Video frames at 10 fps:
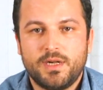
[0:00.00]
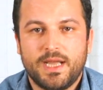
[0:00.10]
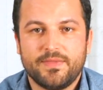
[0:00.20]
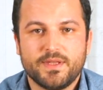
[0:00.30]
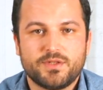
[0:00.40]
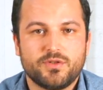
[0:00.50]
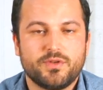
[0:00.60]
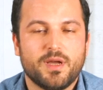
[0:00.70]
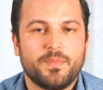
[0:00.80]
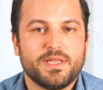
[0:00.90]
and these two
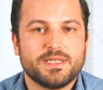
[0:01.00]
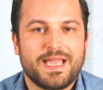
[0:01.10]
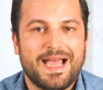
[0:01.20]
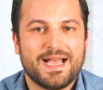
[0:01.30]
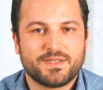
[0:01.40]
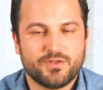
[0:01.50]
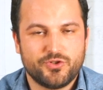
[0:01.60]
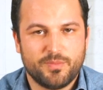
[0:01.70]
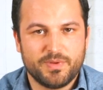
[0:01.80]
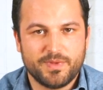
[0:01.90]
companies asked the
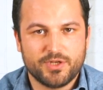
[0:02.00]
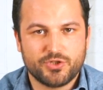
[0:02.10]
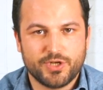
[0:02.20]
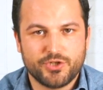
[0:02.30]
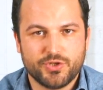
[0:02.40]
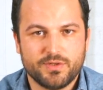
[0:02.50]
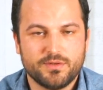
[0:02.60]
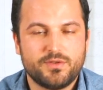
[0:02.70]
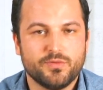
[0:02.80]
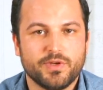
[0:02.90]
Trump
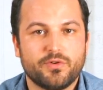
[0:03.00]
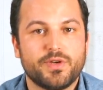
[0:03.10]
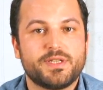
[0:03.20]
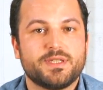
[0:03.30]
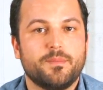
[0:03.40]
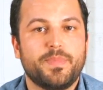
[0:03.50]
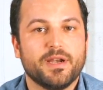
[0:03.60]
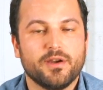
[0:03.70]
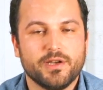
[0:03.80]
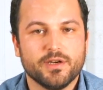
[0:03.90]
administration to increase the
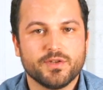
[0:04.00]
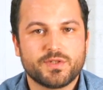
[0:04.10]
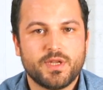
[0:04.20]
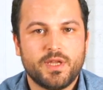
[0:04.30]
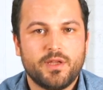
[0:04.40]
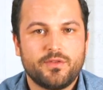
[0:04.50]
barriers